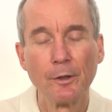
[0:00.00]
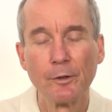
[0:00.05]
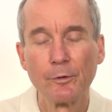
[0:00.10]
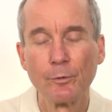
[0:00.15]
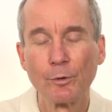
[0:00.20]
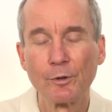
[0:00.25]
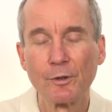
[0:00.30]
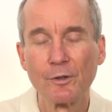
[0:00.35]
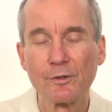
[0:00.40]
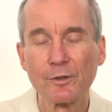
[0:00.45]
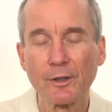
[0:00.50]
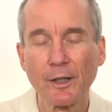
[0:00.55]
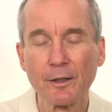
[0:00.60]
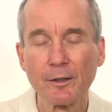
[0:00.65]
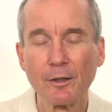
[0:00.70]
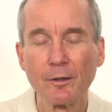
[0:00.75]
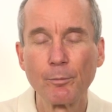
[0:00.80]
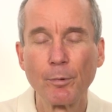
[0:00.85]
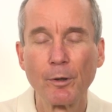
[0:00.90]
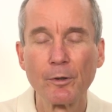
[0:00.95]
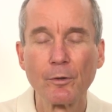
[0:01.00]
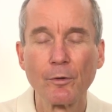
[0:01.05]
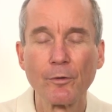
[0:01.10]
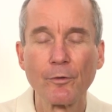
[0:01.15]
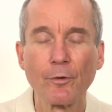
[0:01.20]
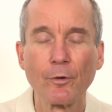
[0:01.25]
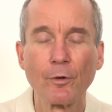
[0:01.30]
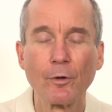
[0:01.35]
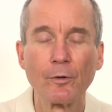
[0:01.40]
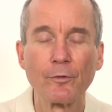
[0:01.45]
You're distracted by your
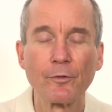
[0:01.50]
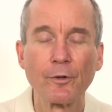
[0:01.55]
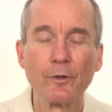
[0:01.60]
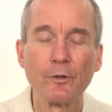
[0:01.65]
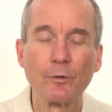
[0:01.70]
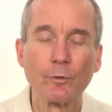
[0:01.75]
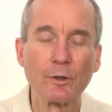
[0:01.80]
thoughts and you